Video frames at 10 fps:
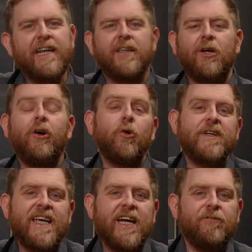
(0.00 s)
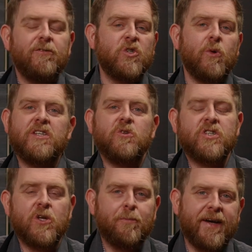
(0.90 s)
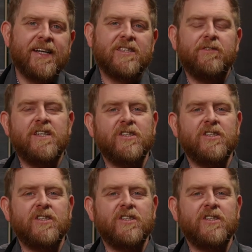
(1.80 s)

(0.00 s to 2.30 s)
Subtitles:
Now I always have 20 or so bags of these